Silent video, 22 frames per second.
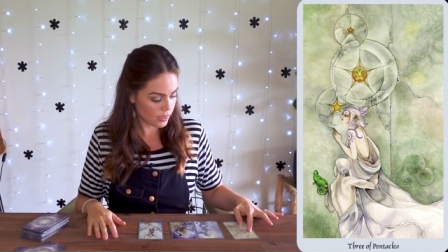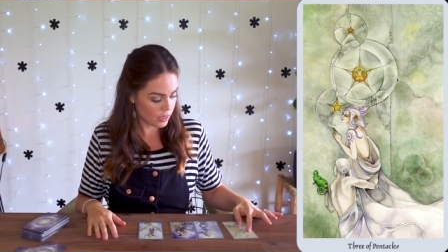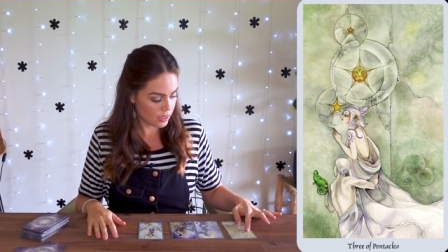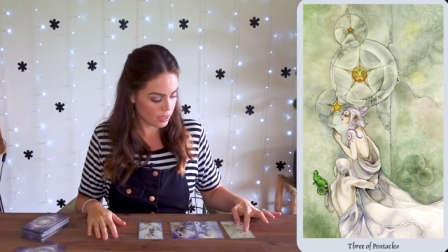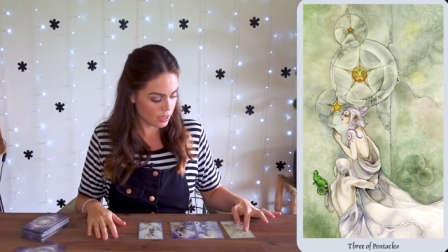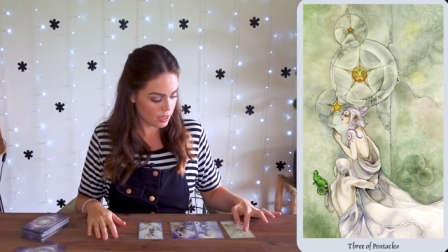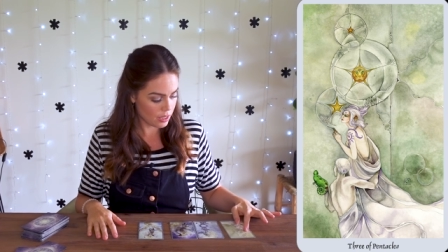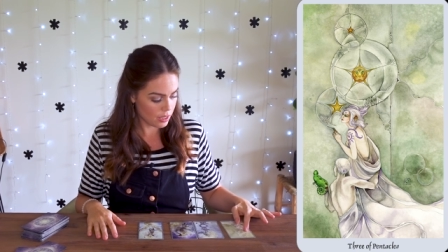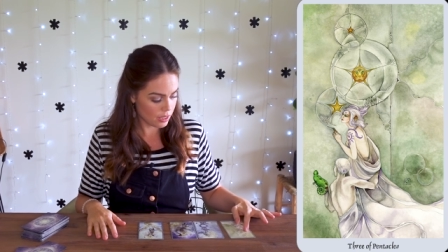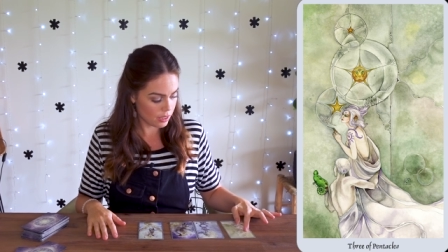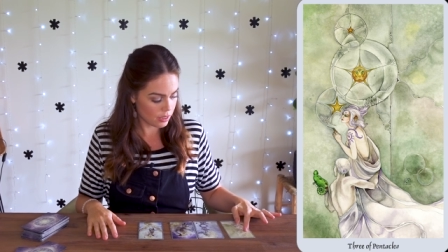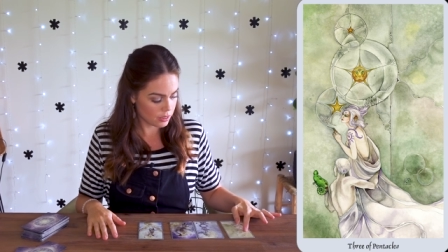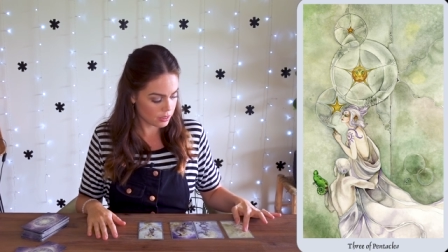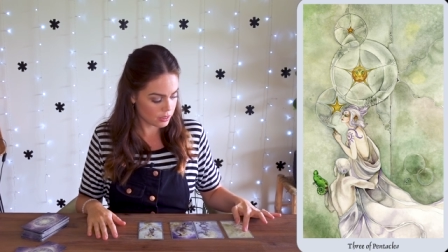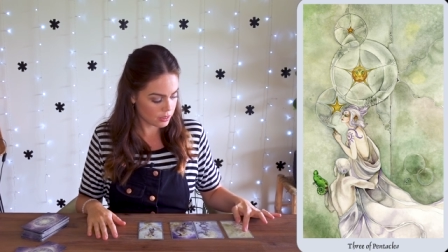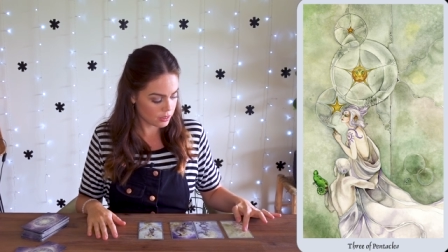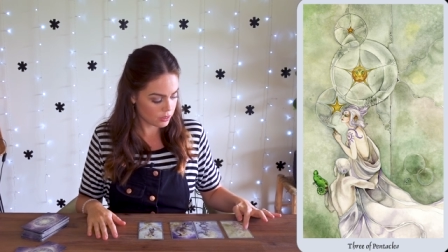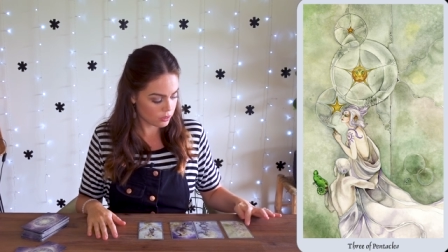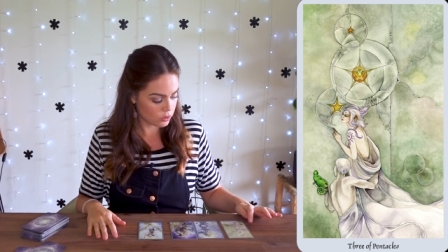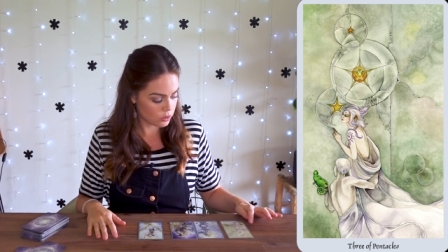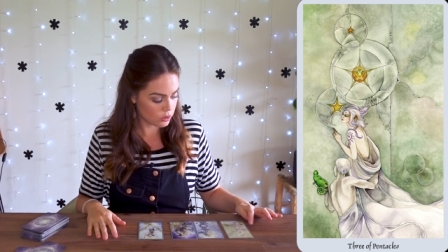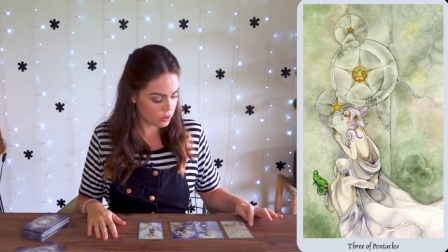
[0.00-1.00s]
Yeah.
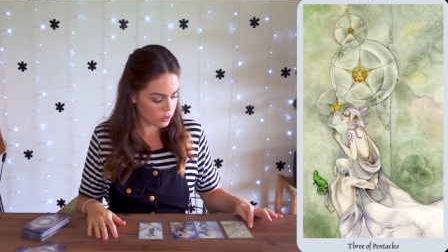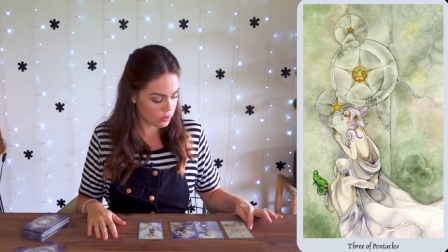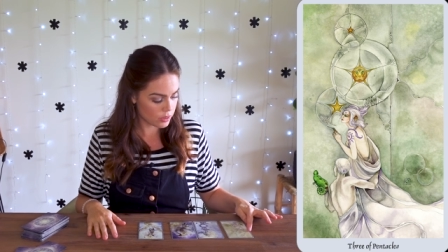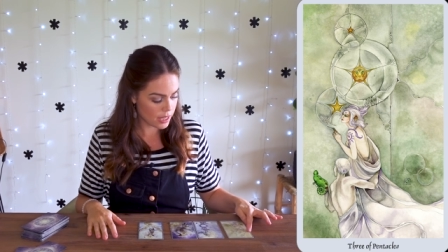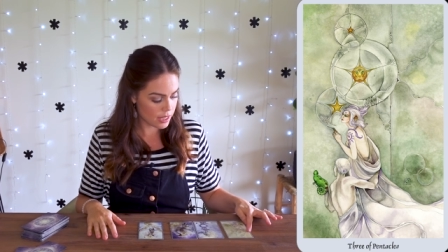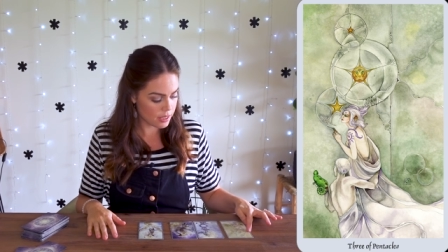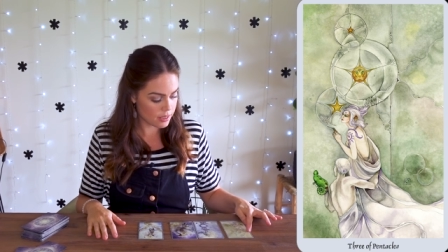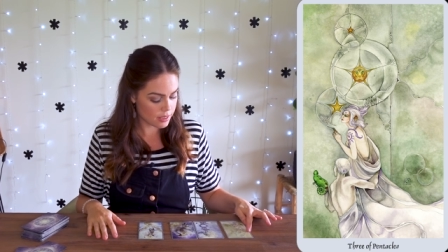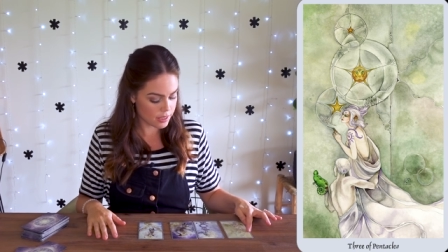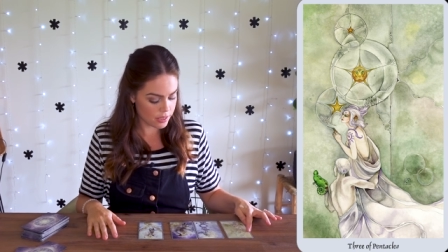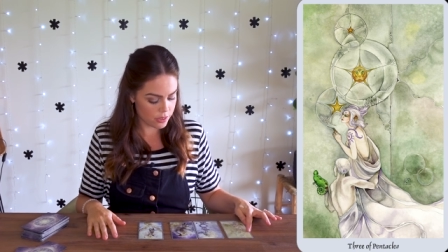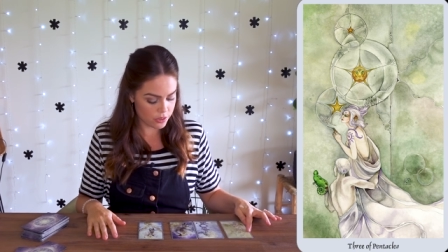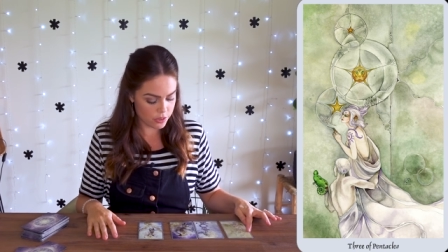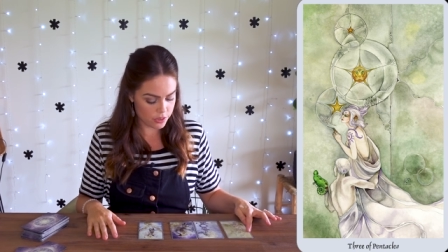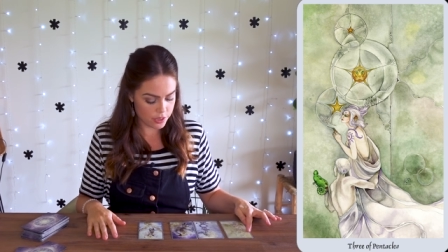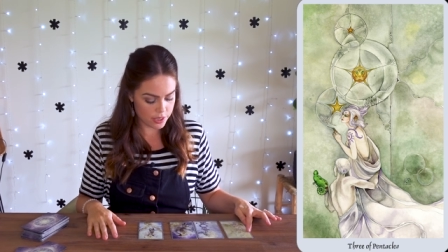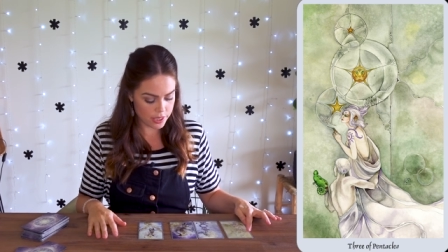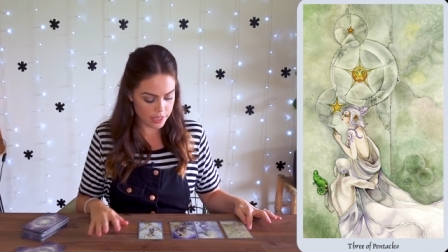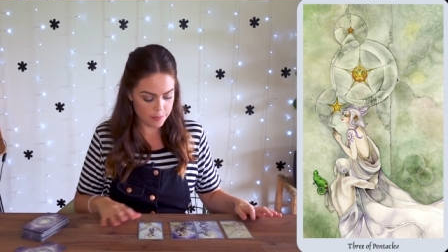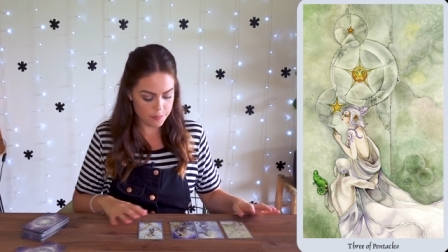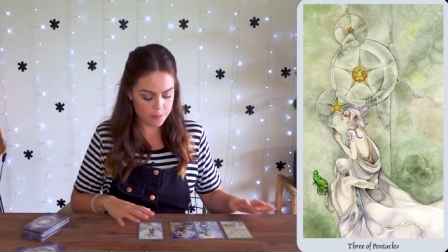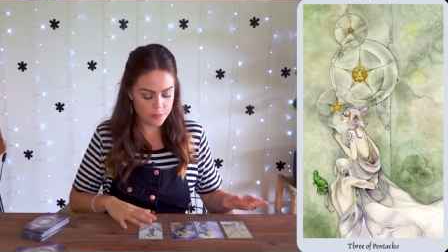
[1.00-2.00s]
Ooh, that's
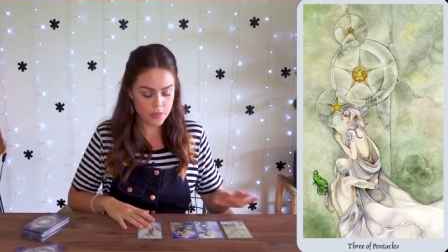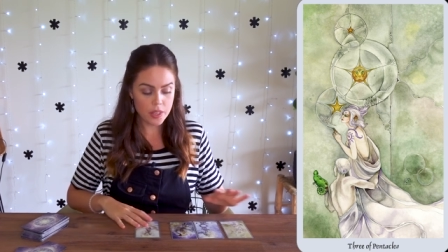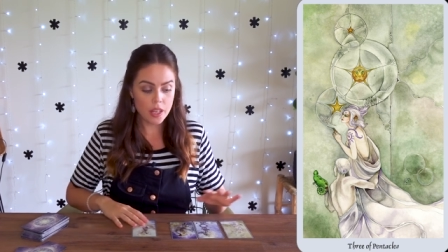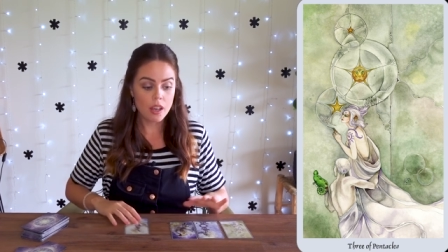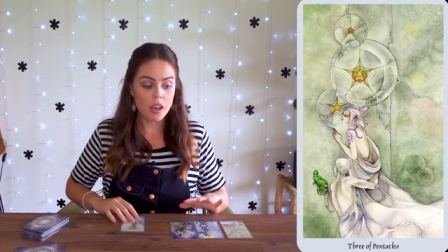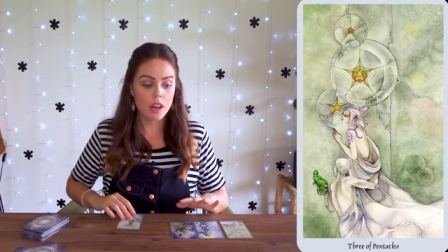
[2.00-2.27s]
interesting.